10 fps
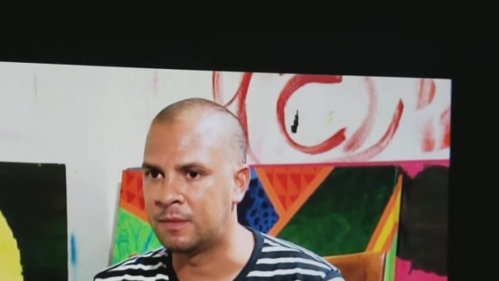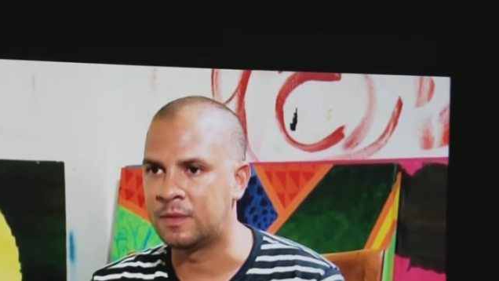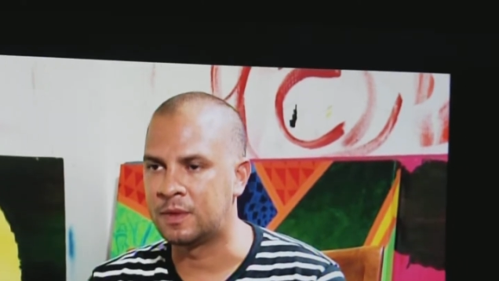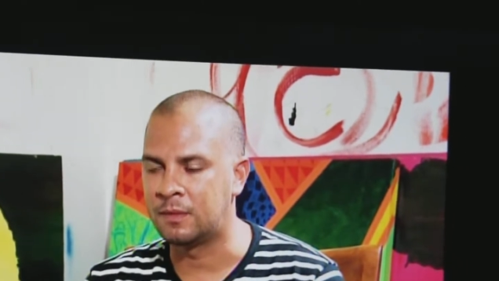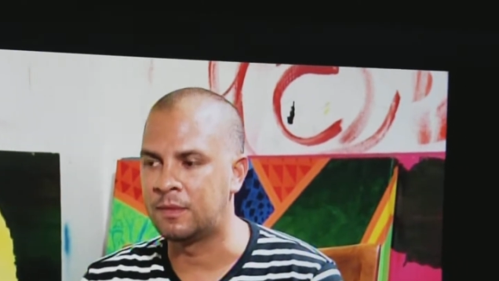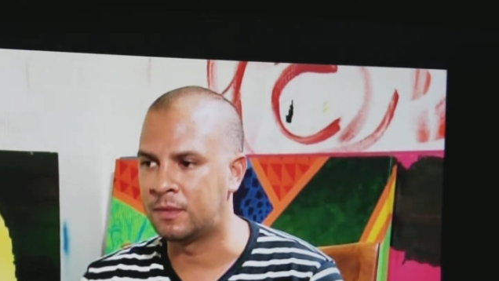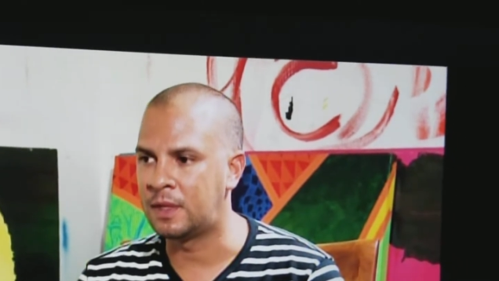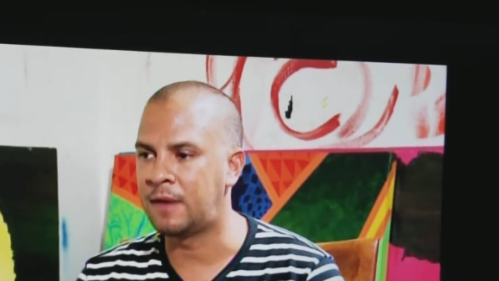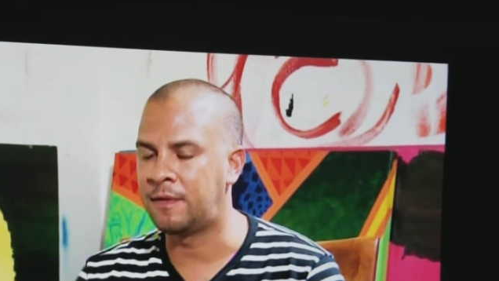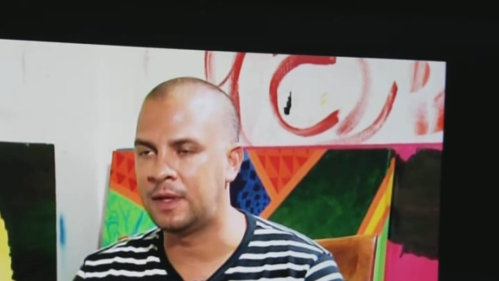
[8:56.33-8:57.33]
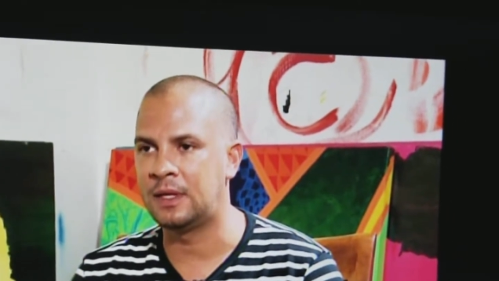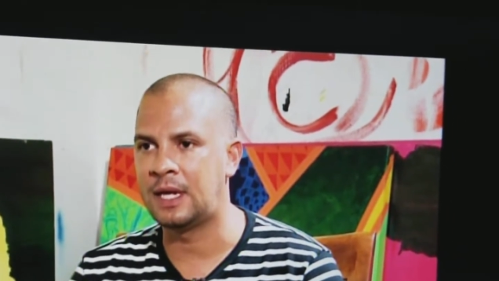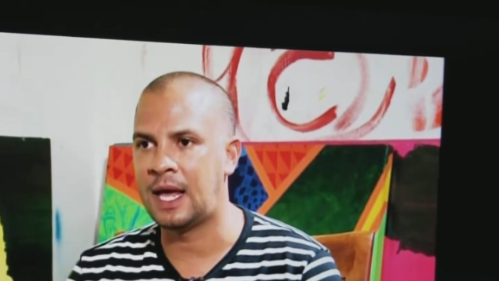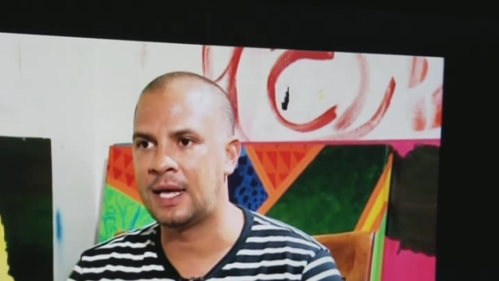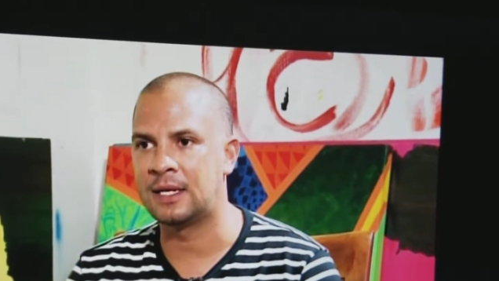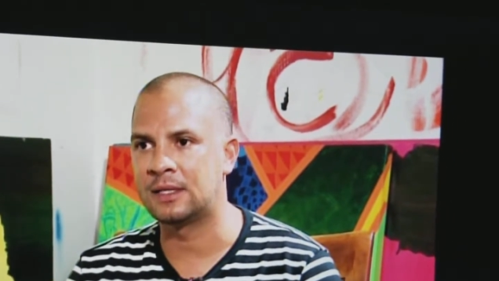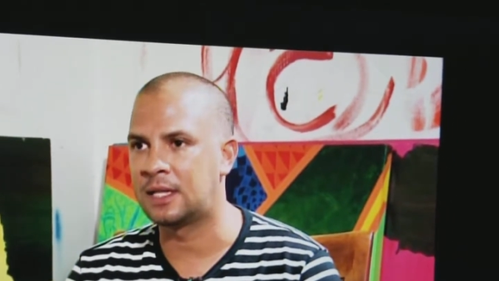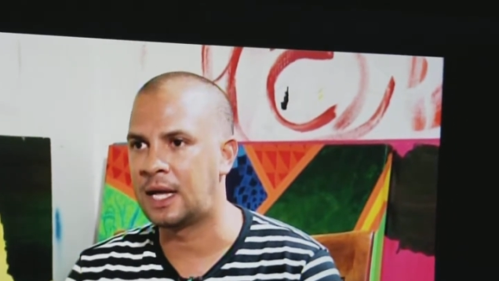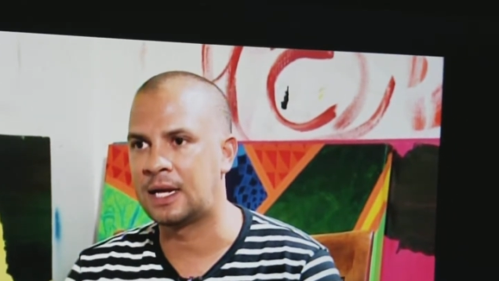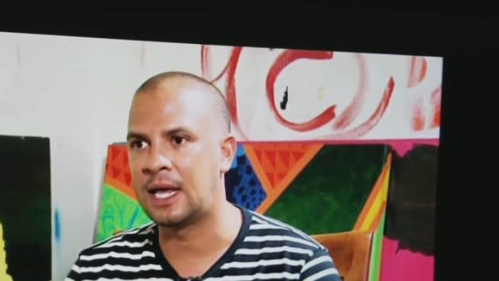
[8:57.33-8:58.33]
Some definitely a
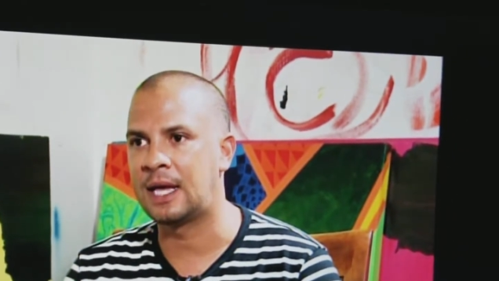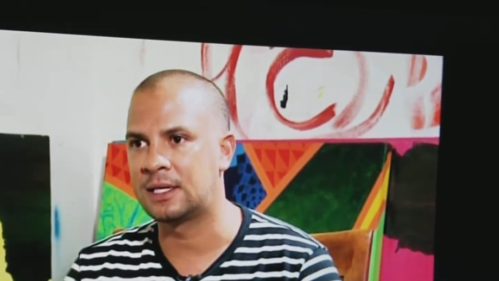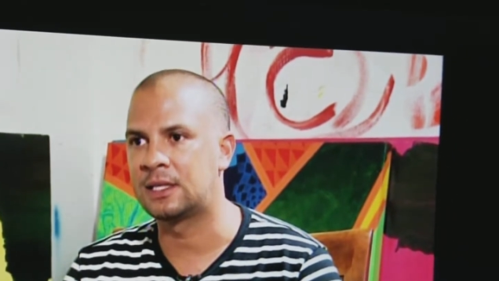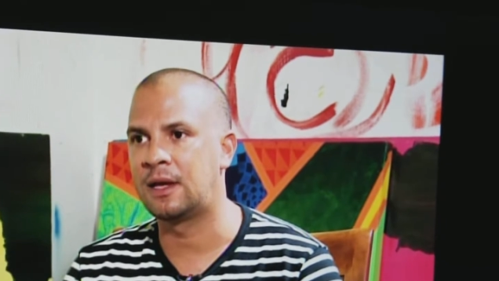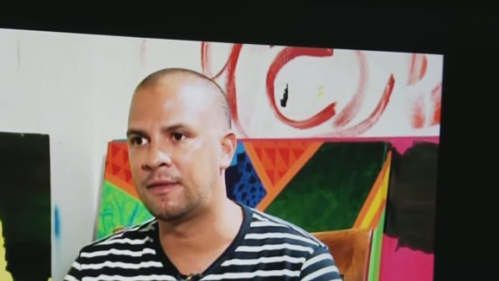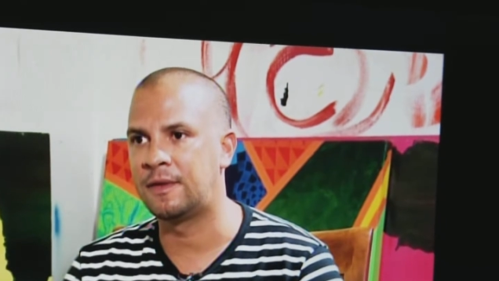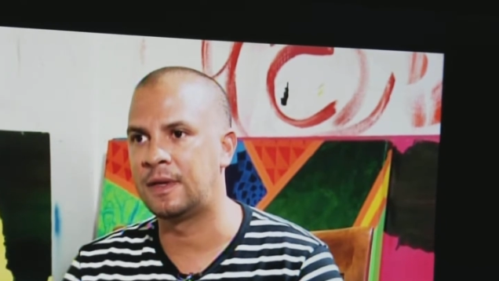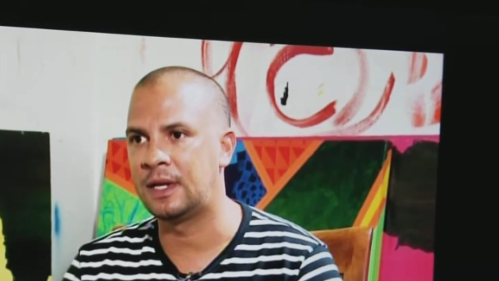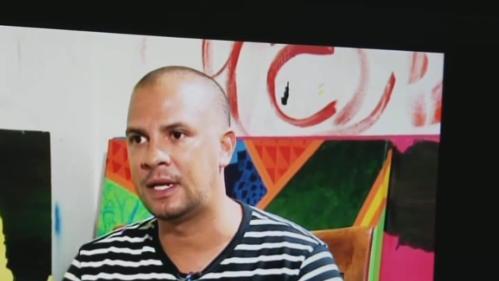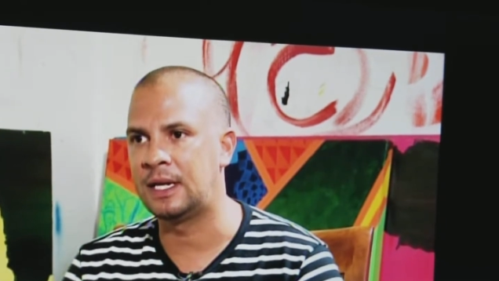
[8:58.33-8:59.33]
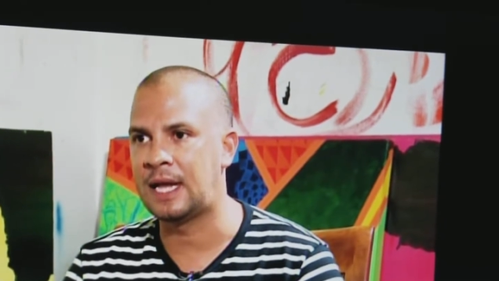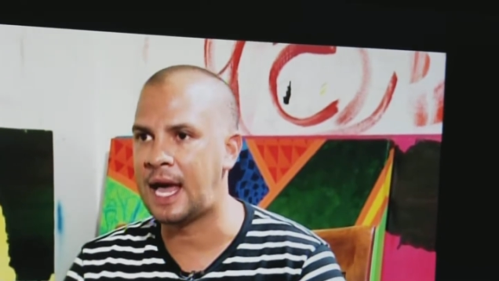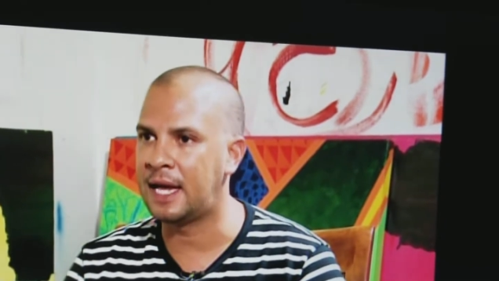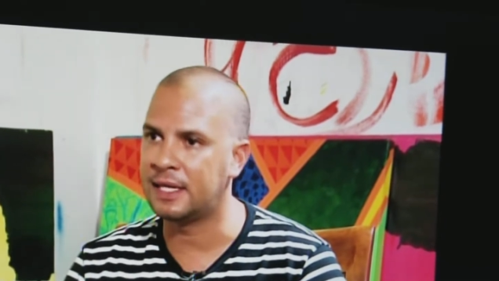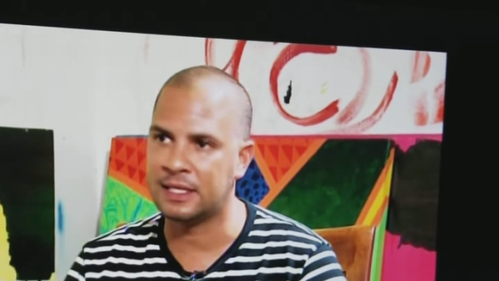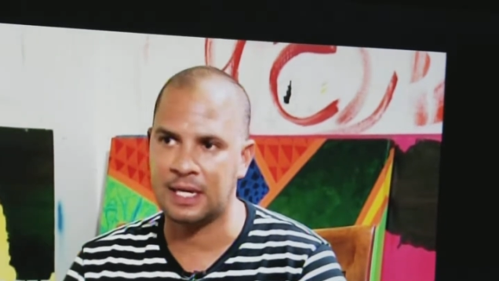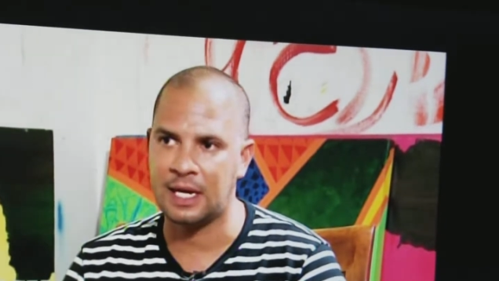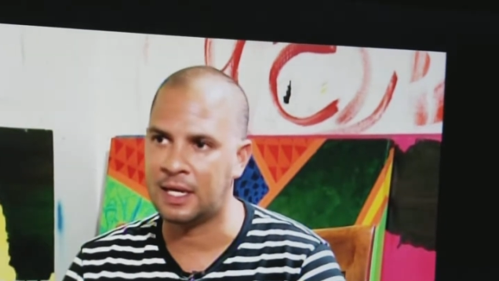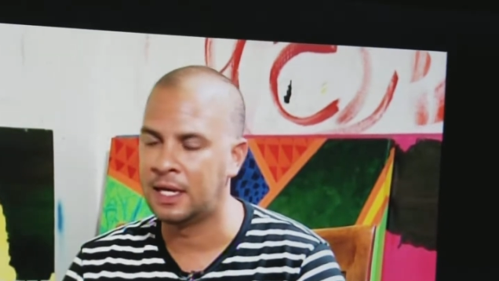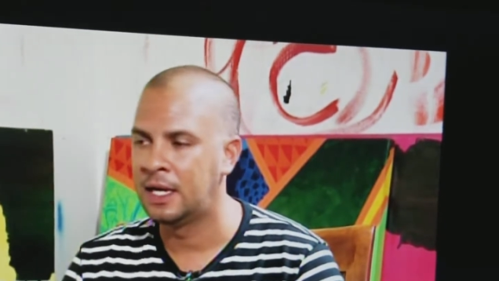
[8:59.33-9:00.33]
lot of gang stuff in the 90s that
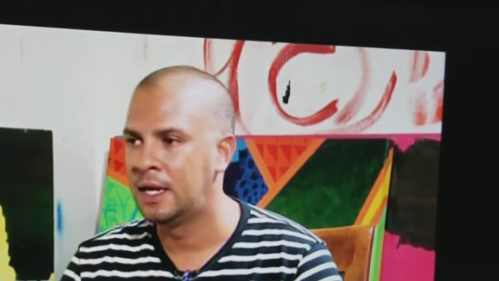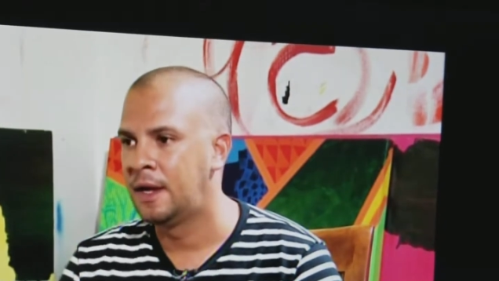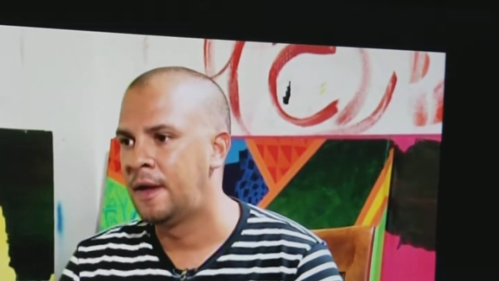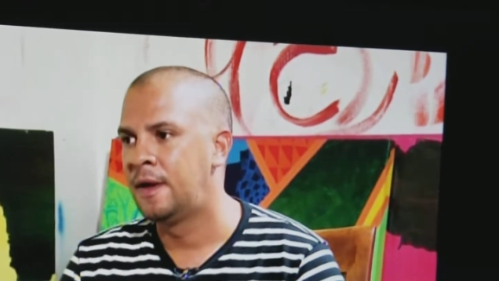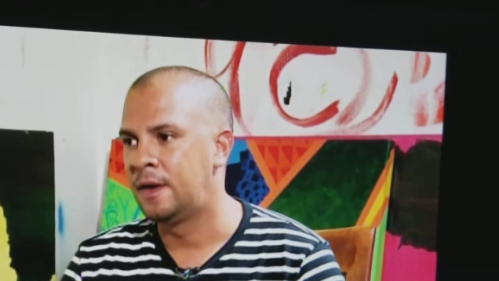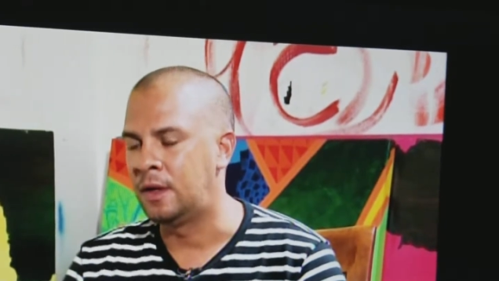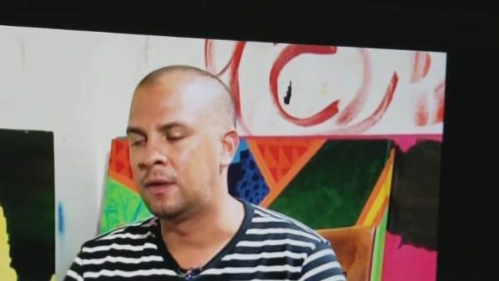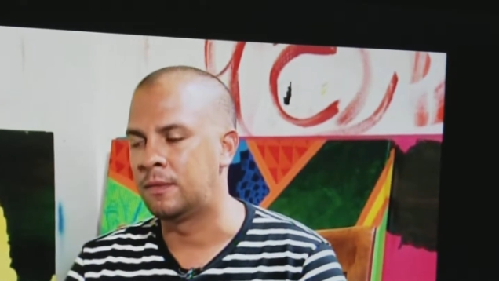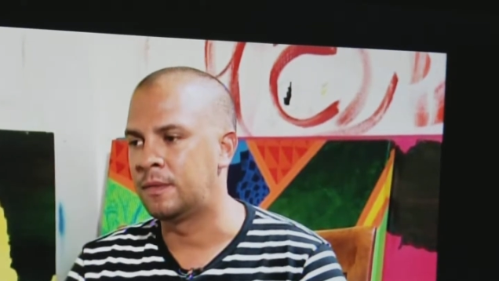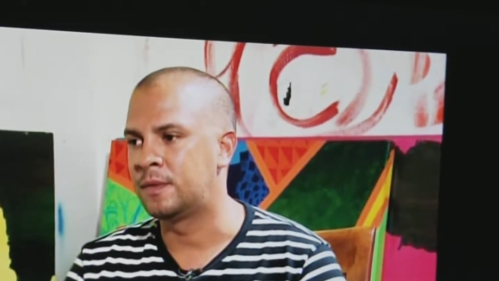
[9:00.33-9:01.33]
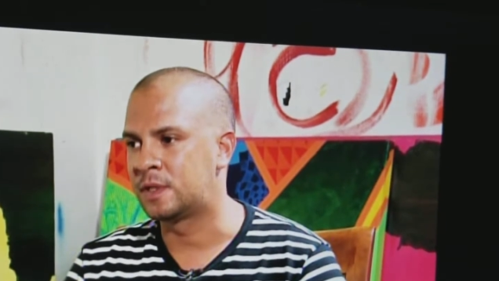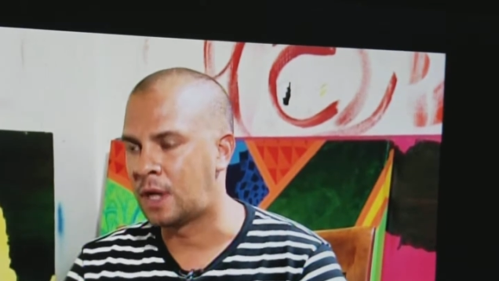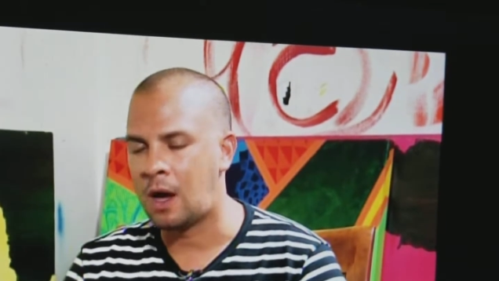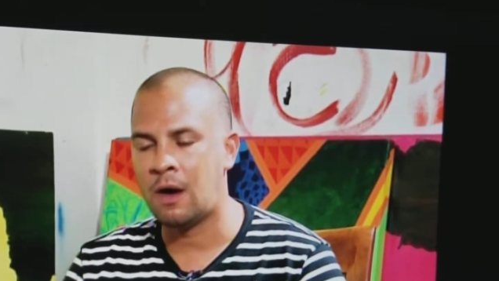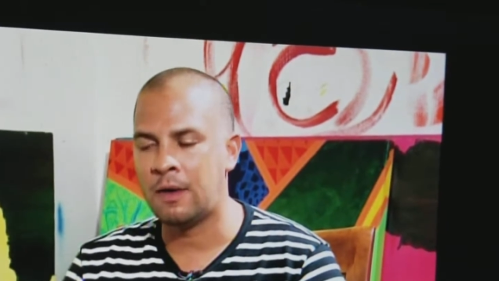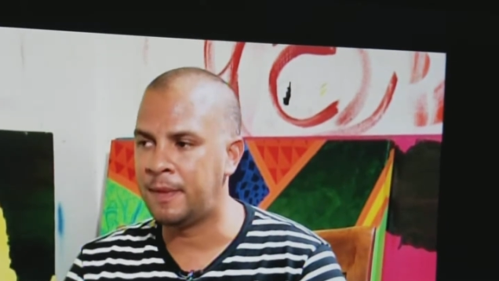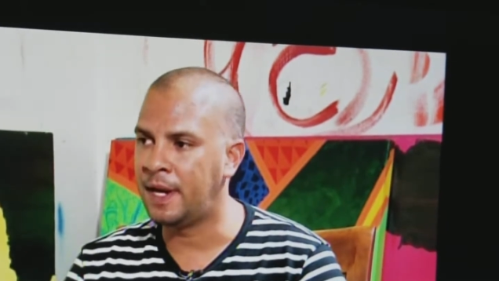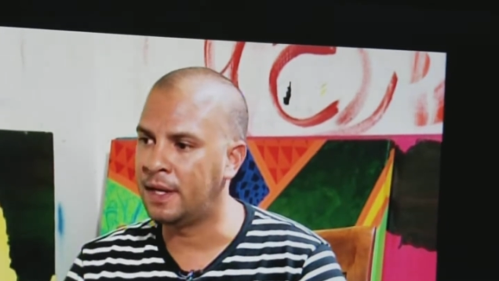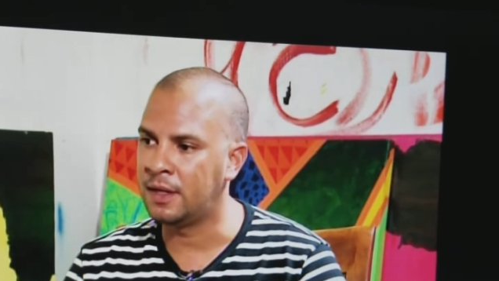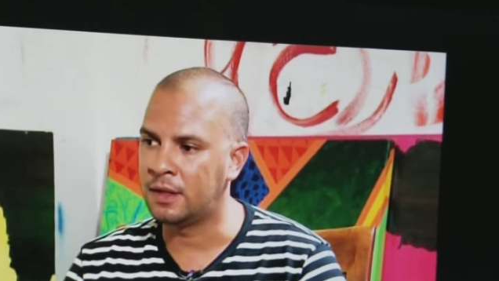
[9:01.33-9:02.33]
I saw and made
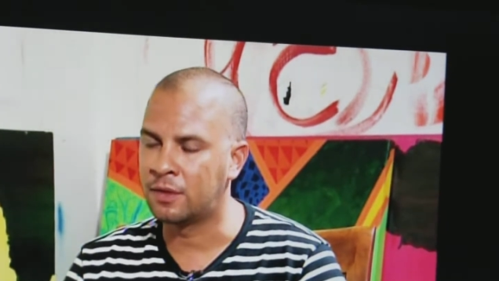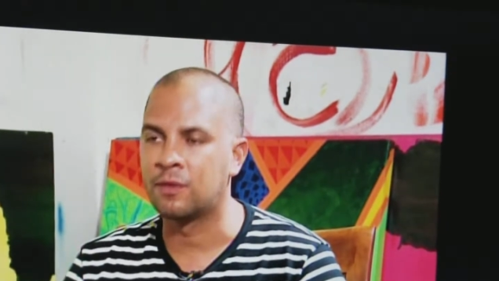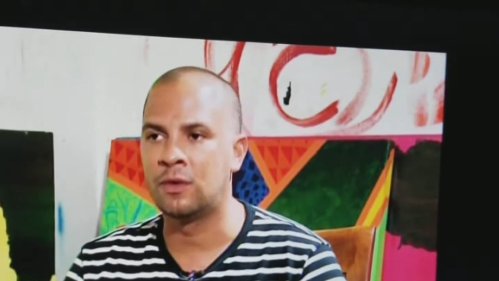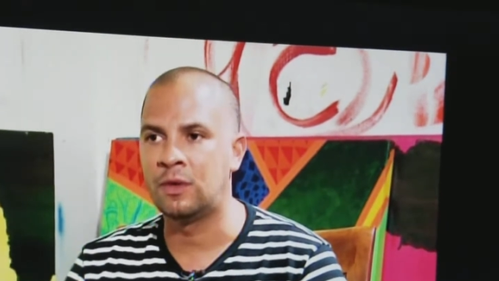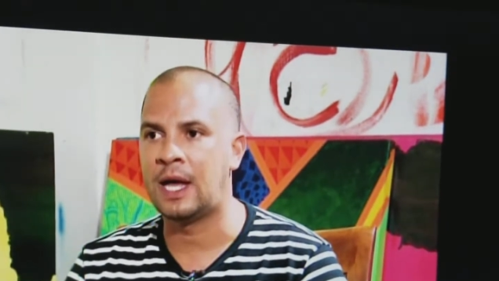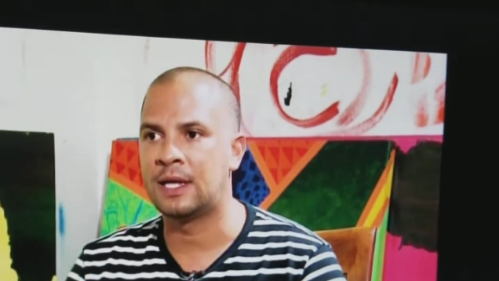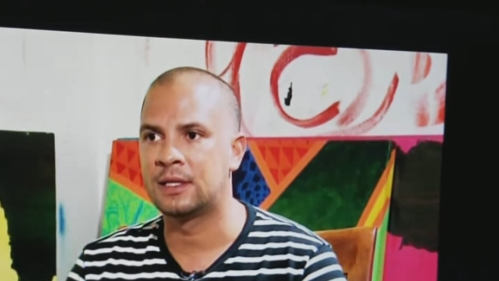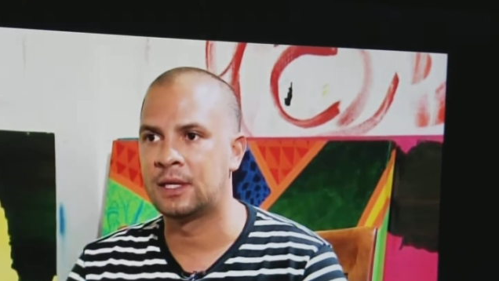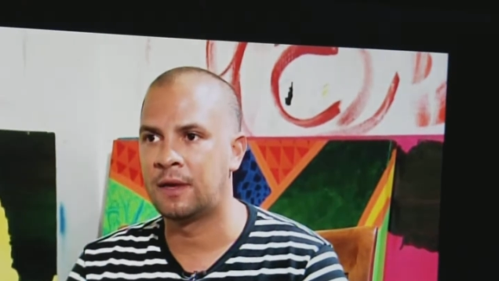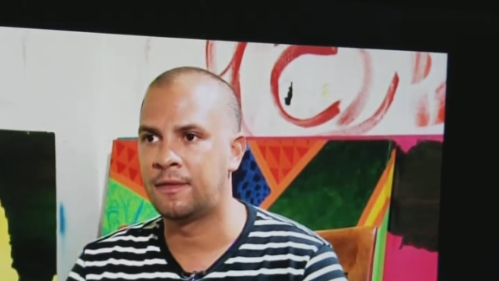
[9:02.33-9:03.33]
it through that stuff.